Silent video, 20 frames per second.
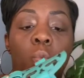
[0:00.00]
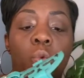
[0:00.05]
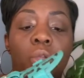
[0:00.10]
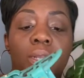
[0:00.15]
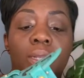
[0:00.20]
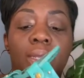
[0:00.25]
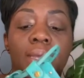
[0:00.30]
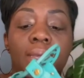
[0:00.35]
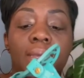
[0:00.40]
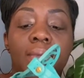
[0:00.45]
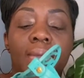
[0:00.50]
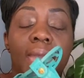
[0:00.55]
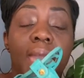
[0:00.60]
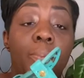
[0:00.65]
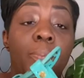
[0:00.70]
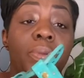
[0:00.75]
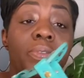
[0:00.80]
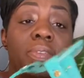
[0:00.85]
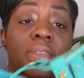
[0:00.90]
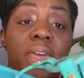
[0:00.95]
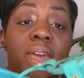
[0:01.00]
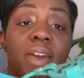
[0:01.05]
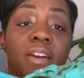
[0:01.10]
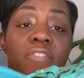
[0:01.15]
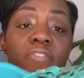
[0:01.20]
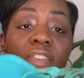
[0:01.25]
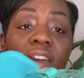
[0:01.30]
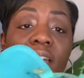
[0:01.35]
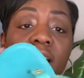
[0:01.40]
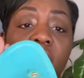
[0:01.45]
really happy to
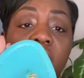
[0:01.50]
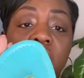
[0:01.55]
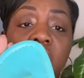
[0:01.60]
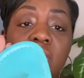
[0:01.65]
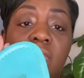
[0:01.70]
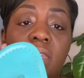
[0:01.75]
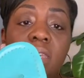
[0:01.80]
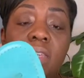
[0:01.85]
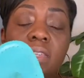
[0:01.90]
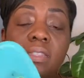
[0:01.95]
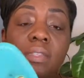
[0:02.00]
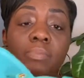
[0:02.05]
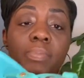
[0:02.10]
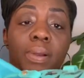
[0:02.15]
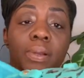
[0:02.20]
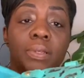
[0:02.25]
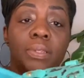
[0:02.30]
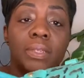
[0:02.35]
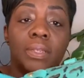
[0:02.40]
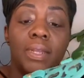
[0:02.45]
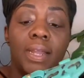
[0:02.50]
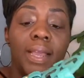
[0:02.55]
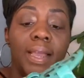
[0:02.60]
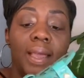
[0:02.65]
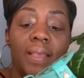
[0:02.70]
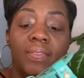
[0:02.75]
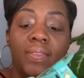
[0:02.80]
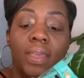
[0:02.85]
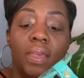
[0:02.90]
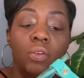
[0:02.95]
have found these. The person, like
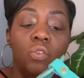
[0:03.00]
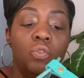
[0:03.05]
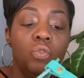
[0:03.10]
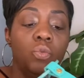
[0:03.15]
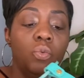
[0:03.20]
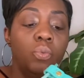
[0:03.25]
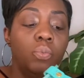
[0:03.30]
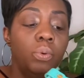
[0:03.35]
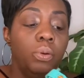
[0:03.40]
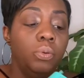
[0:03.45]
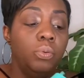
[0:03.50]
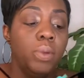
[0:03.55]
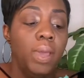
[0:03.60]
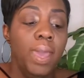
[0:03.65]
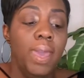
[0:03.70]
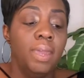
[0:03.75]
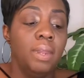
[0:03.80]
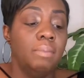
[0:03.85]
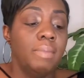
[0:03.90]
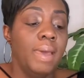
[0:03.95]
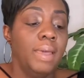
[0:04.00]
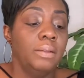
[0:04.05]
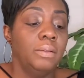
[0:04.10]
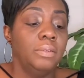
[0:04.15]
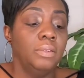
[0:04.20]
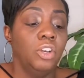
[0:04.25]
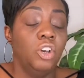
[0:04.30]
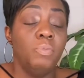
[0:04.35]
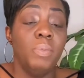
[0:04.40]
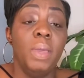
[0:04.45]
I said, who had them, I
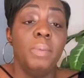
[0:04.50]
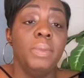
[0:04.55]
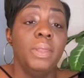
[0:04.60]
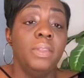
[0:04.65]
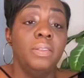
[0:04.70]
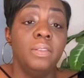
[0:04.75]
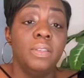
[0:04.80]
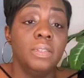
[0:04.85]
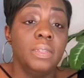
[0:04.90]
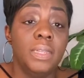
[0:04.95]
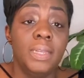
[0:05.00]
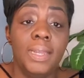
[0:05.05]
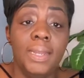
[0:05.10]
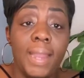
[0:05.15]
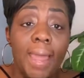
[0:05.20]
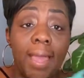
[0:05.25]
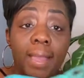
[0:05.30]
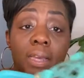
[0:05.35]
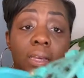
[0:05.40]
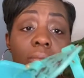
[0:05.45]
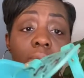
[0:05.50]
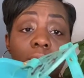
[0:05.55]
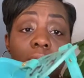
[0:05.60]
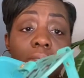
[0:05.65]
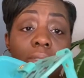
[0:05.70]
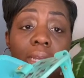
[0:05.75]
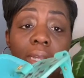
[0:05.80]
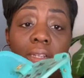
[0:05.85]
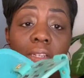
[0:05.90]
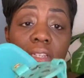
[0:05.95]
don't know, maybe they just didn't like them
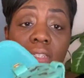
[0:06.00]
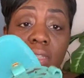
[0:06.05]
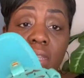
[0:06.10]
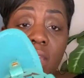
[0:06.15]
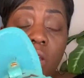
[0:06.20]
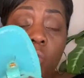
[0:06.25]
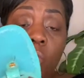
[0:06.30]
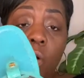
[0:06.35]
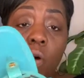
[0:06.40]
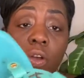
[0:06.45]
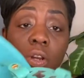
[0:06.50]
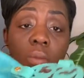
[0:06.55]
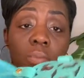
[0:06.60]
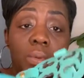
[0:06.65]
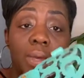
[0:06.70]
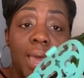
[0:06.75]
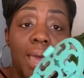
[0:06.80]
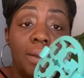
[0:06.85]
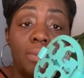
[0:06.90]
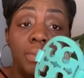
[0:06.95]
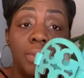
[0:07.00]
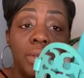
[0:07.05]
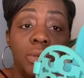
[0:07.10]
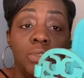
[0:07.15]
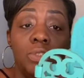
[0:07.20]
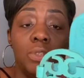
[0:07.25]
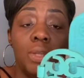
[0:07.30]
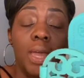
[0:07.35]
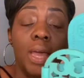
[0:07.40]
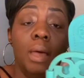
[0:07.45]
or they just didn't want them. I don't
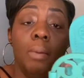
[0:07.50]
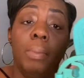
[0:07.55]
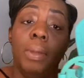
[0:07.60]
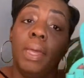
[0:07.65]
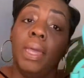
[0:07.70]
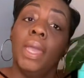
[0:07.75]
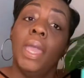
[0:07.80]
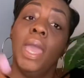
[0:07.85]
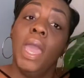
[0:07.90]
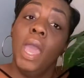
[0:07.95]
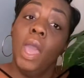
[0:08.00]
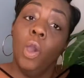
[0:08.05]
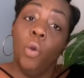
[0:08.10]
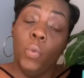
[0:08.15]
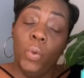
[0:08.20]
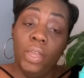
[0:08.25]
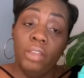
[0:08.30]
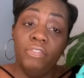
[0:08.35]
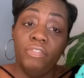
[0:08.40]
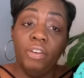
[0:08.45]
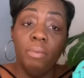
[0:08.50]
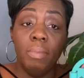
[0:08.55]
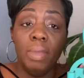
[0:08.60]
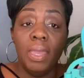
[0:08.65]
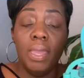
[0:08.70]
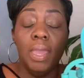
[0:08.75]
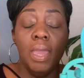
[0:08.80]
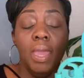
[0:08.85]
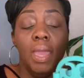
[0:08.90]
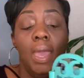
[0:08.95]
know, child, but went for
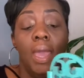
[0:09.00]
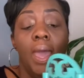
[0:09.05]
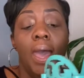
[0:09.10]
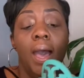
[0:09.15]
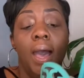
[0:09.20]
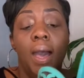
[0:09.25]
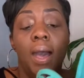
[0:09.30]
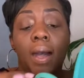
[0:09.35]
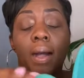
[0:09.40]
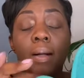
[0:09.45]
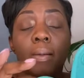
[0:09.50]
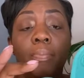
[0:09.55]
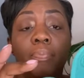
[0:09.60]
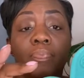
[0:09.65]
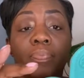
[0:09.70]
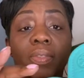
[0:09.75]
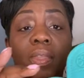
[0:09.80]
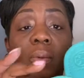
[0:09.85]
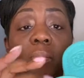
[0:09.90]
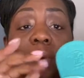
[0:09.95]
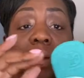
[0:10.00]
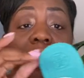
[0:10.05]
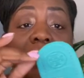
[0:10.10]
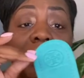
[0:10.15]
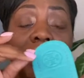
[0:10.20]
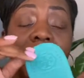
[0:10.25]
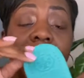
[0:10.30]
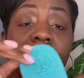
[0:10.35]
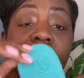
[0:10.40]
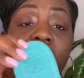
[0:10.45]
me.
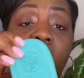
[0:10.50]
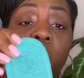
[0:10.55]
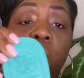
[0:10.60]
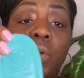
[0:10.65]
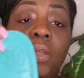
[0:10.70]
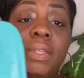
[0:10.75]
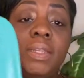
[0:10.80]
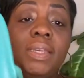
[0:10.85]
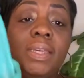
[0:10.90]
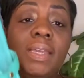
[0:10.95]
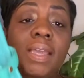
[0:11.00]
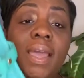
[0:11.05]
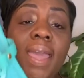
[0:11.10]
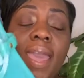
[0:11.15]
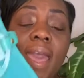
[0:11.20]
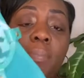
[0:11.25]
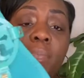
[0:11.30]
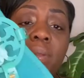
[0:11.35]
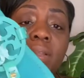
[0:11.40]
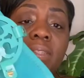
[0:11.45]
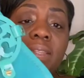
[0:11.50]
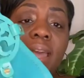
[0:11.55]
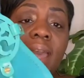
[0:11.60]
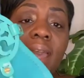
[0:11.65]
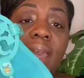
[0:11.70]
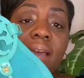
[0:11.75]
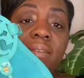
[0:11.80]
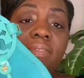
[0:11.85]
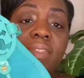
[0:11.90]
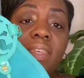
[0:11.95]
But yeah, I'm really happy to
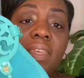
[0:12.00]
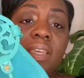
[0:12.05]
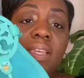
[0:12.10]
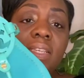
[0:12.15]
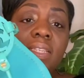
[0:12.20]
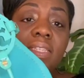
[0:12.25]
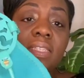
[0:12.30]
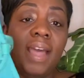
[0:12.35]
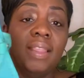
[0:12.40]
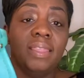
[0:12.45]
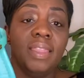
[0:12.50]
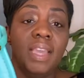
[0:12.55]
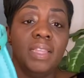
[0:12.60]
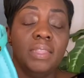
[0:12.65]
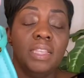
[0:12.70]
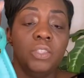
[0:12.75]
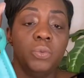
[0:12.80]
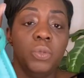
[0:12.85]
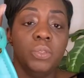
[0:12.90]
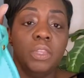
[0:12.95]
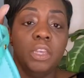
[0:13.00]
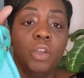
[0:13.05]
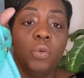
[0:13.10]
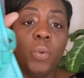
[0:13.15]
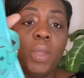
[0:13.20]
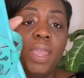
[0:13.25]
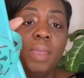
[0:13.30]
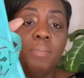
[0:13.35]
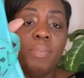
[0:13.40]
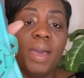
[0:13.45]
have these. I think this was a
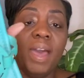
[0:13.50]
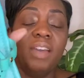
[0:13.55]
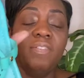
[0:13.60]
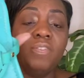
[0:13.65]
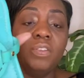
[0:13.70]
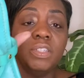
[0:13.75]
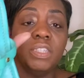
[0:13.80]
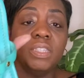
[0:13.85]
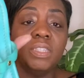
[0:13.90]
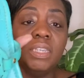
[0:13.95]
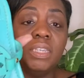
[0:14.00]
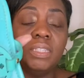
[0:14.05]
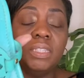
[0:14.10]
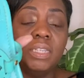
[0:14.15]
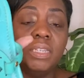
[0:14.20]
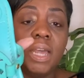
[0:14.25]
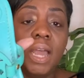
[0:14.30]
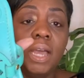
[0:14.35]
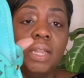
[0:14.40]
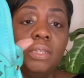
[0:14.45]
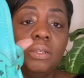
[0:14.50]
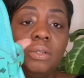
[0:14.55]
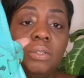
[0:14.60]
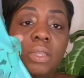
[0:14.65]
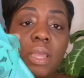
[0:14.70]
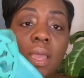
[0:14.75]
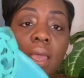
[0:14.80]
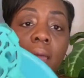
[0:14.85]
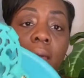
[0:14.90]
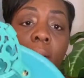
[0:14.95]
great buy for $60.
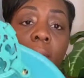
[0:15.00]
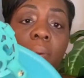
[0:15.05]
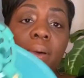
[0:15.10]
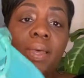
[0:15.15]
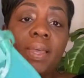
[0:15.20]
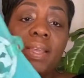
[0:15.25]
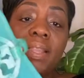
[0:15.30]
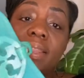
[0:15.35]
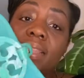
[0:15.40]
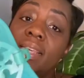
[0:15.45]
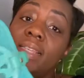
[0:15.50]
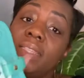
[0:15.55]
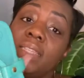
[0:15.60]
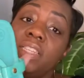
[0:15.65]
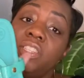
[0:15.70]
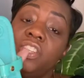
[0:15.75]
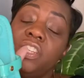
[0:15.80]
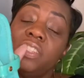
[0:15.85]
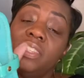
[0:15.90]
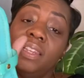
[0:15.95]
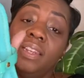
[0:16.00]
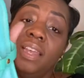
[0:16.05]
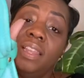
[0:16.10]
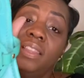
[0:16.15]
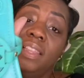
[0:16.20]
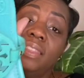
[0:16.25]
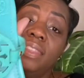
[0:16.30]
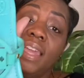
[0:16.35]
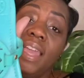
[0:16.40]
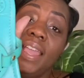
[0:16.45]
But this is just
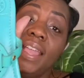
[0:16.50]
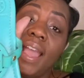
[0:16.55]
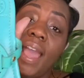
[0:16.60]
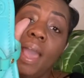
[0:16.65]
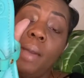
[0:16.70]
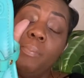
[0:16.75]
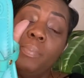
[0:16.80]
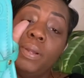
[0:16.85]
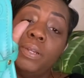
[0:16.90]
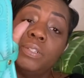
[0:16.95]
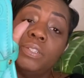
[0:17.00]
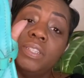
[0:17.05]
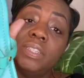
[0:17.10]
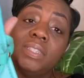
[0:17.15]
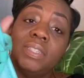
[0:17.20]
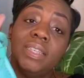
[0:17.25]
another thing I purchased